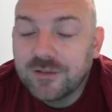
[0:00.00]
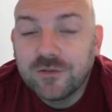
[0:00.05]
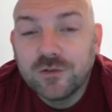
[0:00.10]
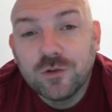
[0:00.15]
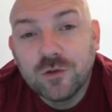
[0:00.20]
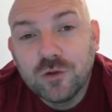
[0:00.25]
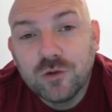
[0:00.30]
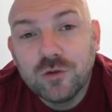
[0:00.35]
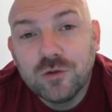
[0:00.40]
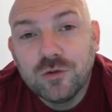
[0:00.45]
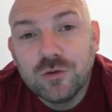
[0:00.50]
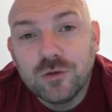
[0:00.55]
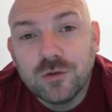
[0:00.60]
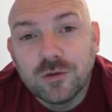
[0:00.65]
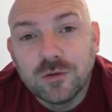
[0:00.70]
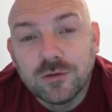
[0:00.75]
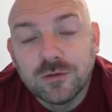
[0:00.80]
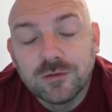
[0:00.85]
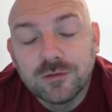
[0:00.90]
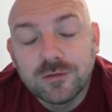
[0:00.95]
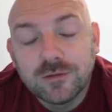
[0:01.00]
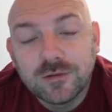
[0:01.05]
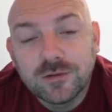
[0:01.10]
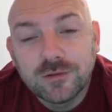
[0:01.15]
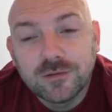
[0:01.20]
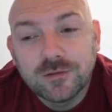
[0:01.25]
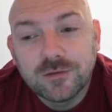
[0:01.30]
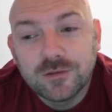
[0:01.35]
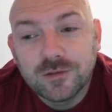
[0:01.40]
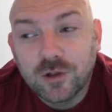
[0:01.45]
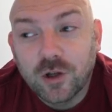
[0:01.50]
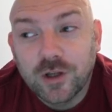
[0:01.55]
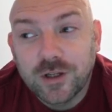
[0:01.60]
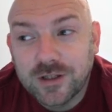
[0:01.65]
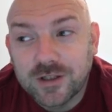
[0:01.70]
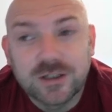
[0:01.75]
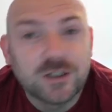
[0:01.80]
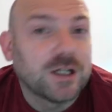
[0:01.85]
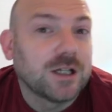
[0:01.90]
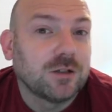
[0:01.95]
you do like
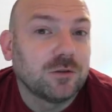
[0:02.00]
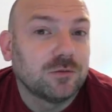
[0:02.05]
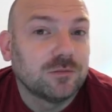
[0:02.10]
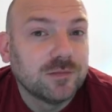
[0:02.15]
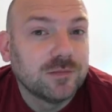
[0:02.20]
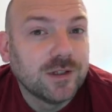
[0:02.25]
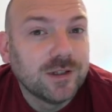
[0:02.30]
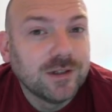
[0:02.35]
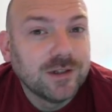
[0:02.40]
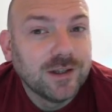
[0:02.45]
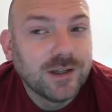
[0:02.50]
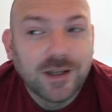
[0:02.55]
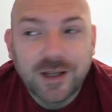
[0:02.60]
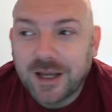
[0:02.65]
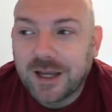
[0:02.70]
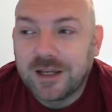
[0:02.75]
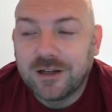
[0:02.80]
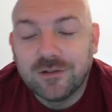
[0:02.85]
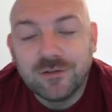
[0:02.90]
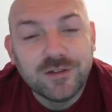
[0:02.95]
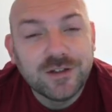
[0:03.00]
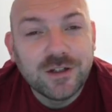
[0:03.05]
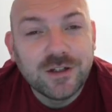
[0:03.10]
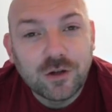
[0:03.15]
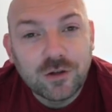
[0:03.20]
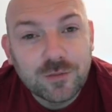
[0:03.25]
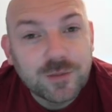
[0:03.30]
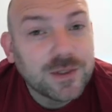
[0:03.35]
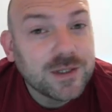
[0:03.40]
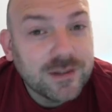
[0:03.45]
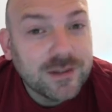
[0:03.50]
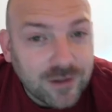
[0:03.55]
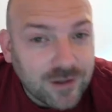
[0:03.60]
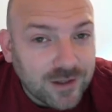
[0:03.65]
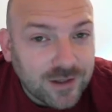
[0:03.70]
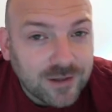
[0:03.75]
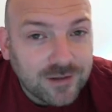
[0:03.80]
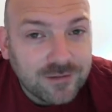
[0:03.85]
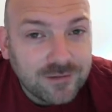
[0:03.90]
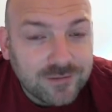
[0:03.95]
the channel and the videos, please
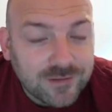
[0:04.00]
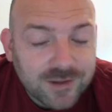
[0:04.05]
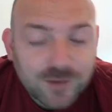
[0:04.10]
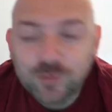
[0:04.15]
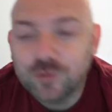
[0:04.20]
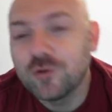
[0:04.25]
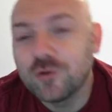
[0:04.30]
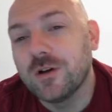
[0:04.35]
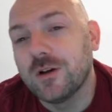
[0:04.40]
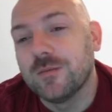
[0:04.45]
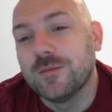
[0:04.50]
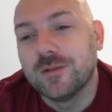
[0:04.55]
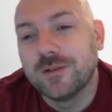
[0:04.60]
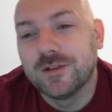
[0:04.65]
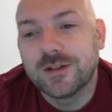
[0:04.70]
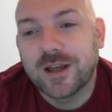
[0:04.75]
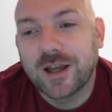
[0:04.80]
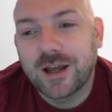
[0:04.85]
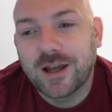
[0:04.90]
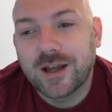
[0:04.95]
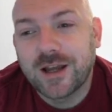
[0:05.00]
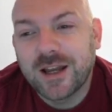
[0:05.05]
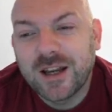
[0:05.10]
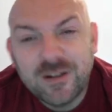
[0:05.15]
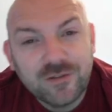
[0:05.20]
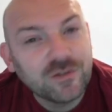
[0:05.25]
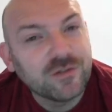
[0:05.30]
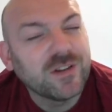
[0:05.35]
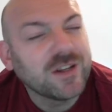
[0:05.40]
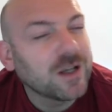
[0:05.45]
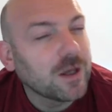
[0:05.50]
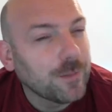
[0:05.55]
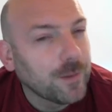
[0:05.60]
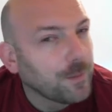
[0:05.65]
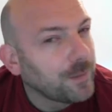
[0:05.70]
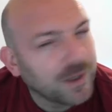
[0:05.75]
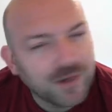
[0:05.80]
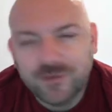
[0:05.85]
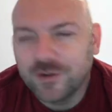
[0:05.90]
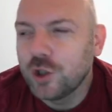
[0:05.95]
like and subscribe. And if you think I'm a
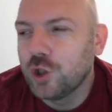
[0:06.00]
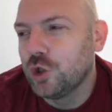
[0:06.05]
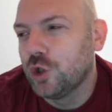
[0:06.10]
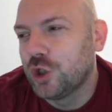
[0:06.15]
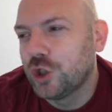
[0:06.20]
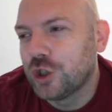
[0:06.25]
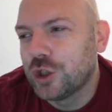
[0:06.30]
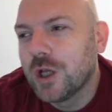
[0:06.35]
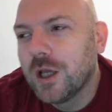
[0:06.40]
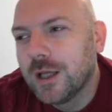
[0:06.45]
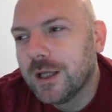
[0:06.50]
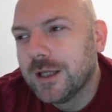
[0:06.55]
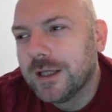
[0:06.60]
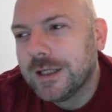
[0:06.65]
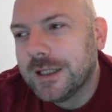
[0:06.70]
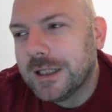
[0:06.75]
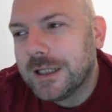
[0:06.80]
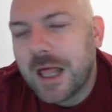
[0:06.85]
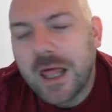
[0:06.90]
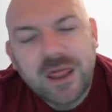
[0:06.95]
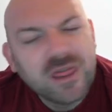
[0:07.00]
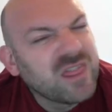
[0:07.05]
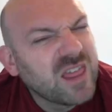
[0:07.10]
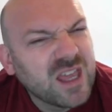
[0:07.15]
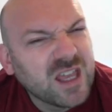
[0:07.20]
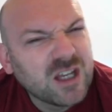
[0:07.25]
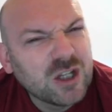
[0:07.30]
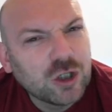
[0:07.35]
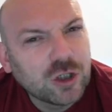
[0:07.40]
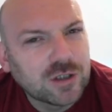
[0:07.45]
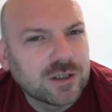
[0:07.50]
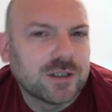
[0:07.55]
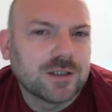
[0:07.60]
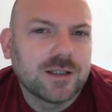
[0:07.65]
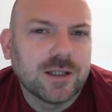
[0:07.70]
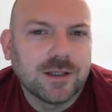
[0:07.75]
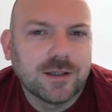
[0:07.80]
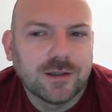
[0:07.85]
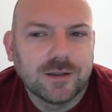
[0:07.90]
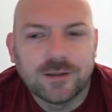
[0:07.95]
bit of a douche, then just
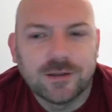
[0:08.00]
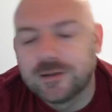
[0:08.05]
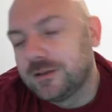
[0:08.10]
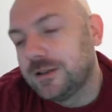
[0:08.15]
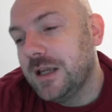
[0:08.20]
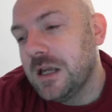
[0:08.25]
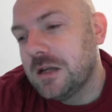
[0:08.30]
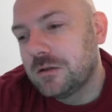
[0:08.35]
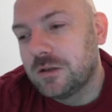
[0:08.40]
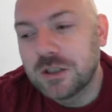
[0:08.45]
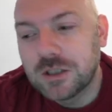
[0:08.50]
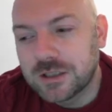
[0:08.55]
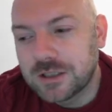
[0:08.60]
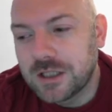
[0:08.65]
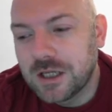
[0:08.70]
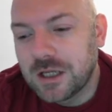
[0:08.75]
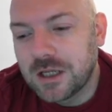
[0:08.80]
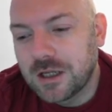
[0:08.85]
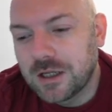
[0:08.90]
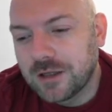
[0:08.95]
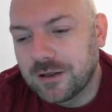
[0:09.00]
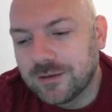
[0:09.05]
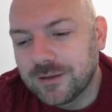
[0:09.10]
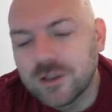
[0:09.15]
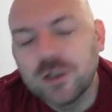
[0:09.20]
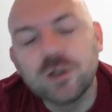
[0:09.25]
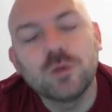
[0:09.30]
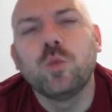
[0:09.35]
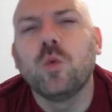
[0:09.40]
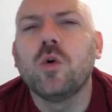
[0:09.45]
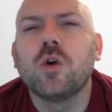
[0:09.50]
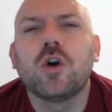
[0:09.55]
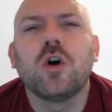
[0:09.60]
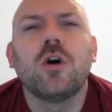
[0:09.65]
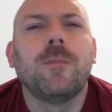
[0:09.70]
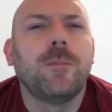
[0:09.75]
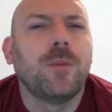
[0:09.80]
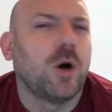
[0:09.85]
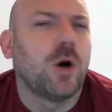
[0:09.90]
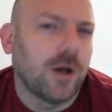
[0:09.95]
walk
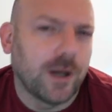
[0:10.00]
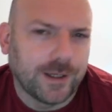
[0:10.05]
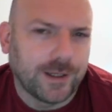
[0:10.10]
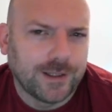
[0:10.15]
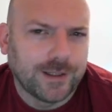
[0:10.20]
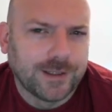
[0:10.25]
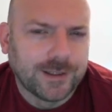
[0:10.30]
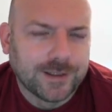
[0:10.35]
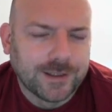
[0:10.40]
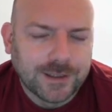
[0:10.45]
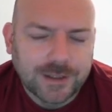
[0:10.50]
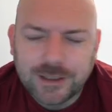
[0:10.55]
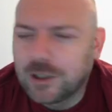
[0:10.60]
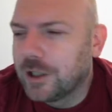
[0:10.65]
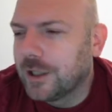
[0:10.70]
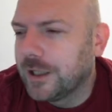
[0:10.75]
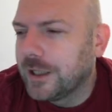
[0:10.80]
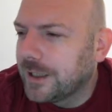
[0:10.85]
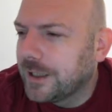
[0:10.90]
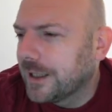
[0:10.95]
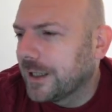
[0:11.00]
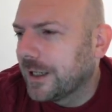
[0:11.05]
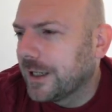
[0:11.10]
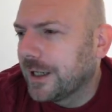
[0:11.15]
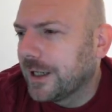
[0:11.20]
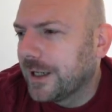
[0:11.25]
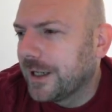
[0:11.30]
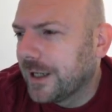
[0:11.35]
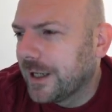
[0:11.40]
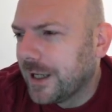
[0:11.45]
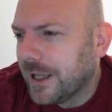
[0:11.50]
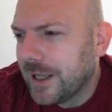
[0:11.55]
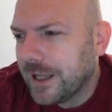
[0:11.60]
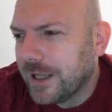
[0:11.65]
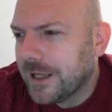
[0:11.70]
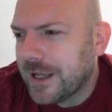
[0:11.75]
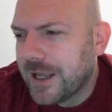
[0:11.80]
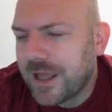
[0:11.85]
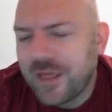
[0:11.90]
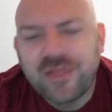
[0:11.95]
on by, like
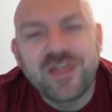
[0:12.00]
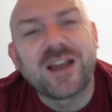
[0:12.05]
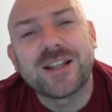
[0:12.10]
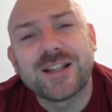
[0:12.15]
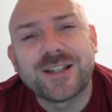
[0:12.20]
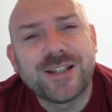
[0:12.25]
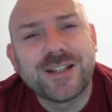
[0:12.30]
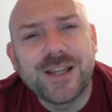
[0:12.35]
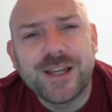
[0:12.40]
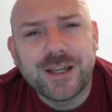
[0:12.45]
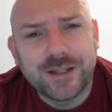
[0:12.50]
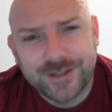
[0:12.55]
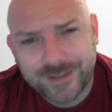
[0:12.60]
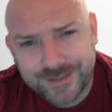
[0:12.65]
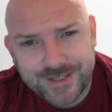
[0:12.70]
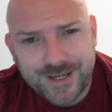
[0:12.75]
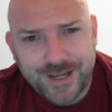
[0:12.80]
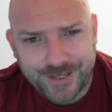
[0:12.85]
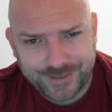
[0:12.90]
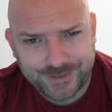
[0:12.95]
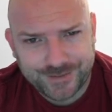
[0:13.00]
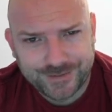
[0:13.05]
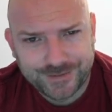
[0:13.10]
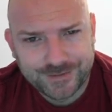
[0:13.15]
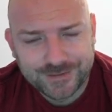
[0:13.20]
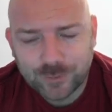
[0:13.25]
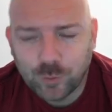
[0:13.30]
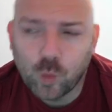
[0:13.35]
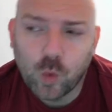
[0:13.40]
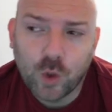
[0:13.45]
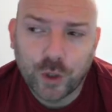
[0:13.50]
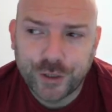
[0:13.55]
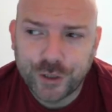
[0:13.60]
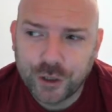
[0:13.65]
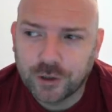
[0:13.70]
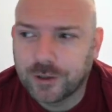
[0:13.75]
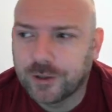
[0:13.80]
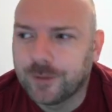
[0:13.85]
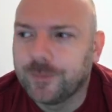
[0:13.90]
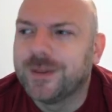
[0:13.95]
that singer said one
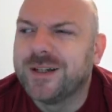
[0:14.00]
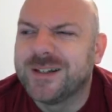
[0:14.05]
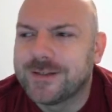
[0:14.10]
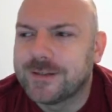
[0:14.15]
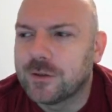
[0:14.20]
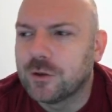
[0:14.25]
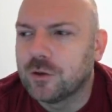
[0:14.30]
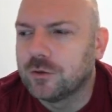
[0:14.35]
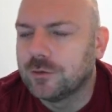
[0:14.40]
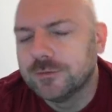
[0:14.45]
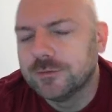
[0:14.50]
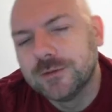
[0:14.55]
time in a song.